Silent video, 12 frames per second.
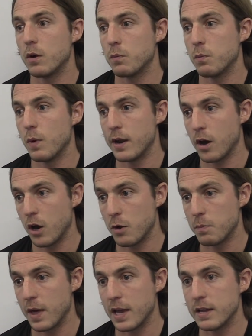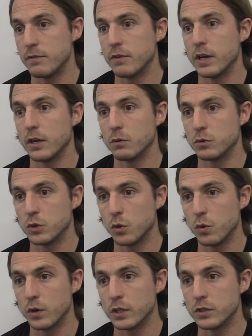I went home that evening, I was
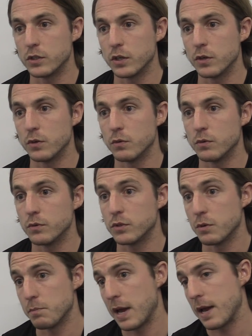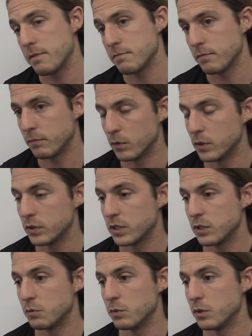talking to Matt, my
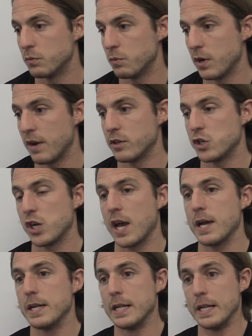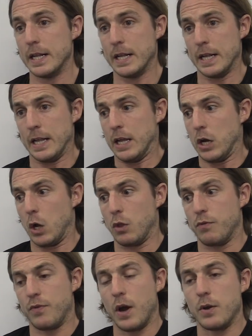assistant. We were having a chat on
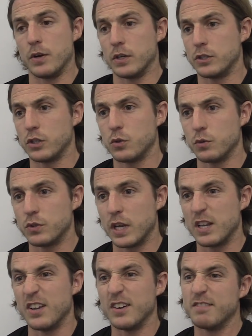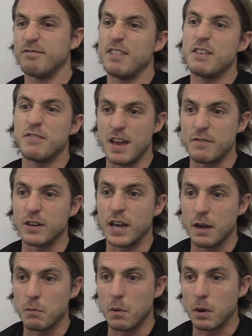the phone, and I just sort of said, look, if it ever
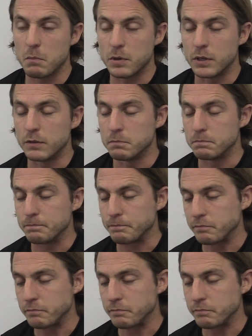came up, and